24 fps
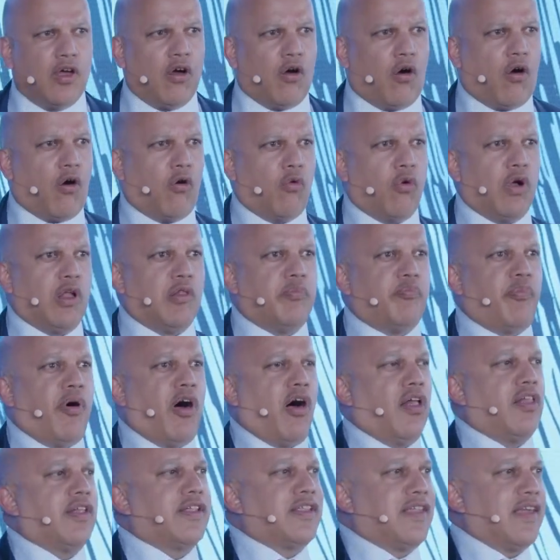or will
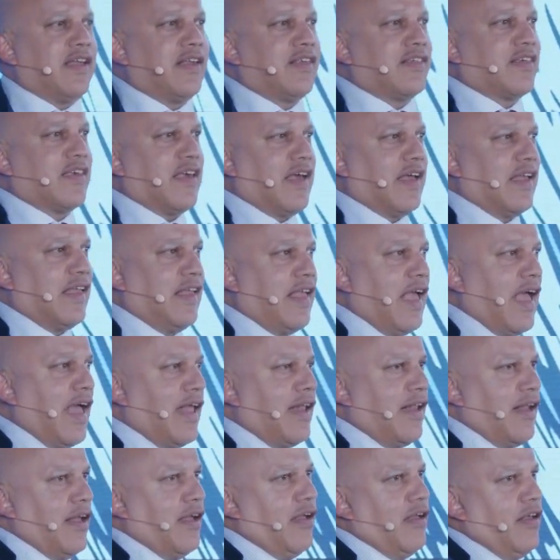politics
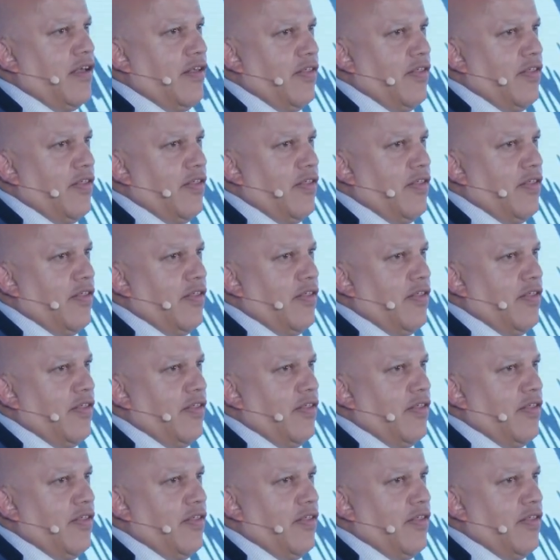again